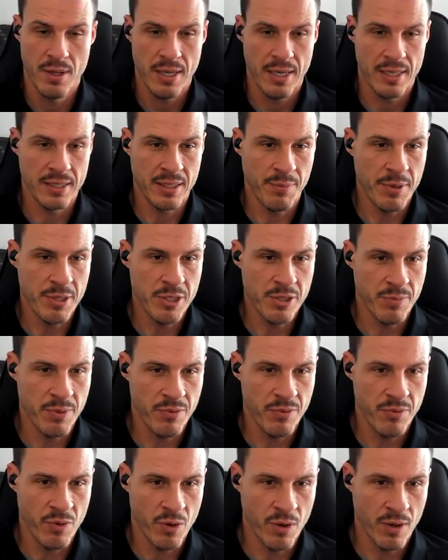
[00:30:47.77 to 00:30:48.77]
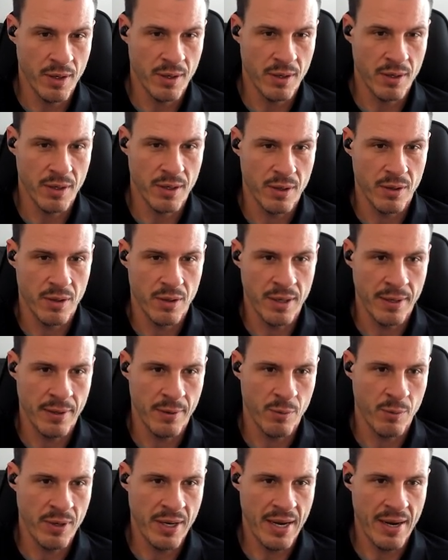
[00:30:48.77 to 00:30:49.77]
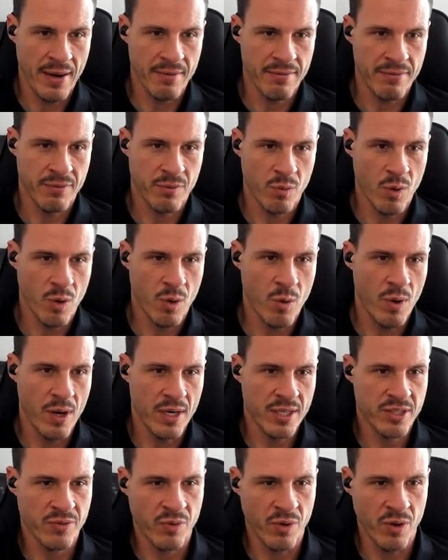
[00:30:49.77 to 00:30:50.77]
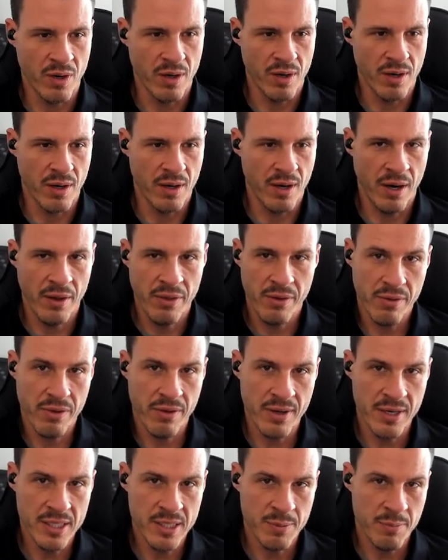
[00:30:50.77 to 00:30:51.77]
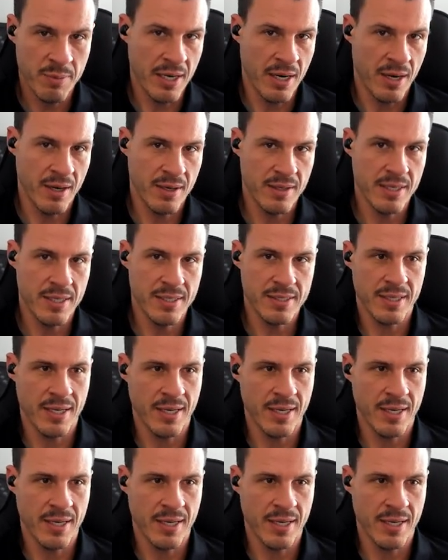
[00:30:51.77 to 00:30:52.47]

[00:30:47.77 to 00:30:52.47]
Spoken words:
As I mentioned before, we have requests for other things beyond this,